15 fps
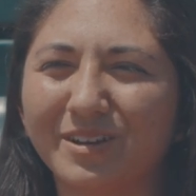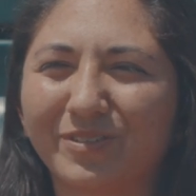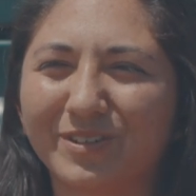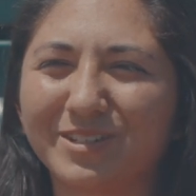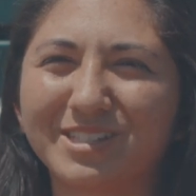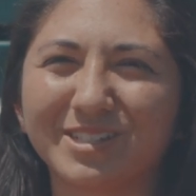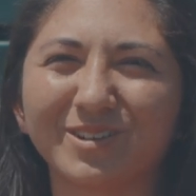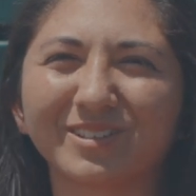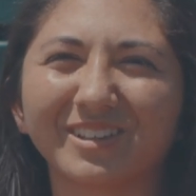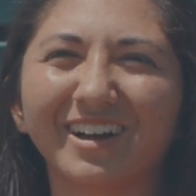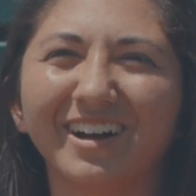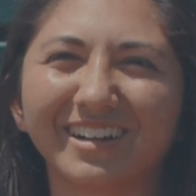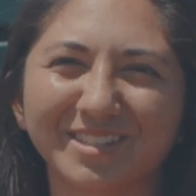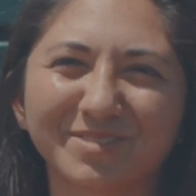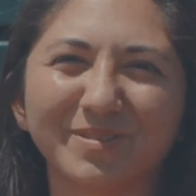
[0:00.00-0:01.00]
here for so
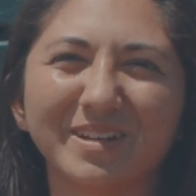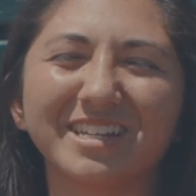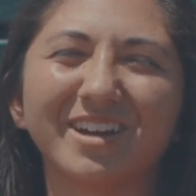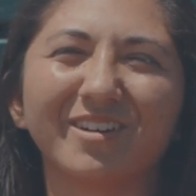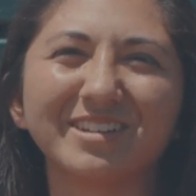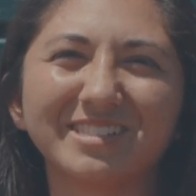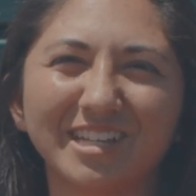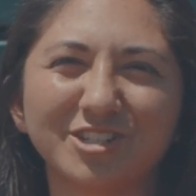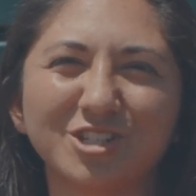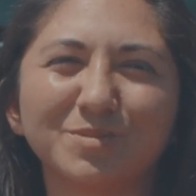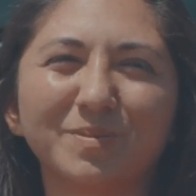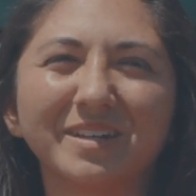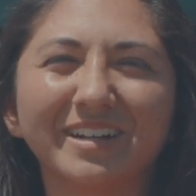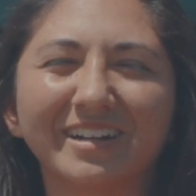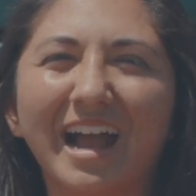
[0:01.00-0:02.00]
long, as Whitney always says, she's
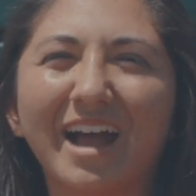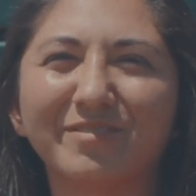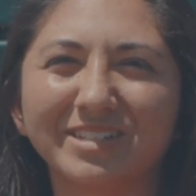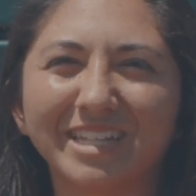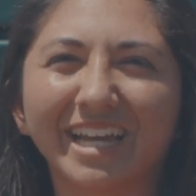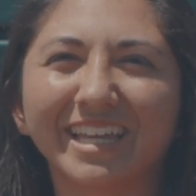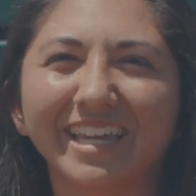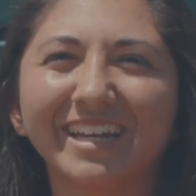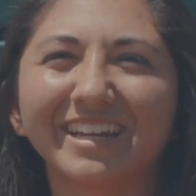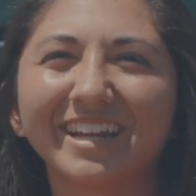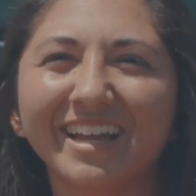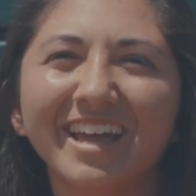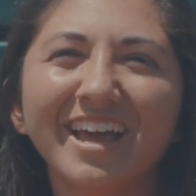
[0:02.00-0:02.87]
been here half a decade.